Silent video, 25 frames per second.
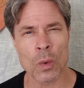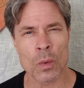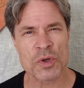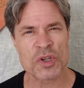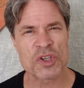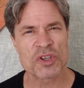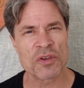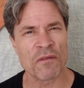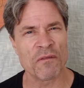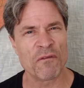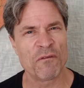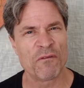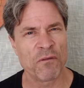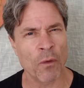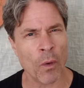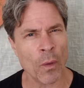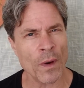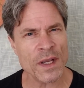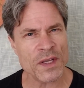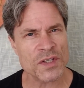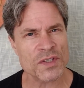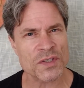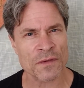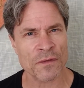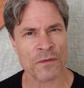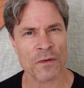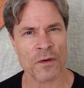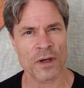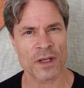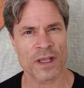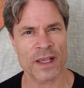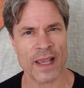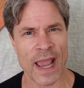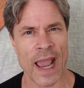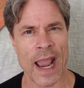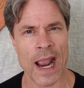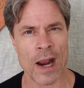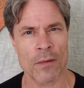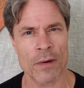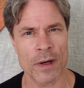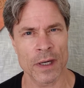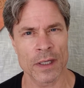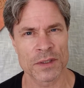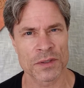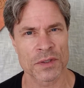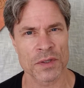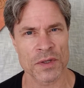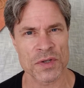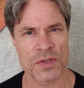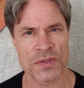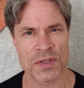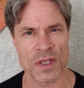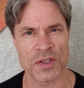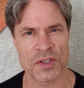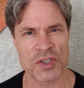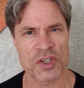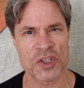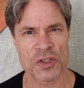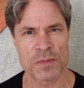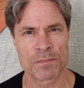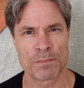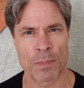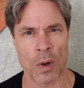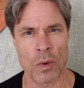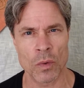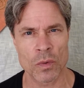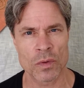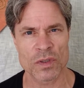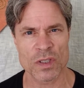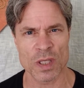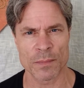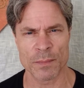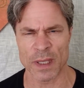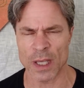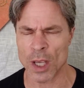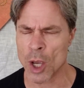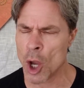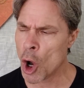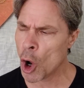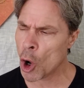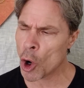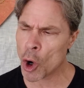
or it was the voice of her characters that spoke to me.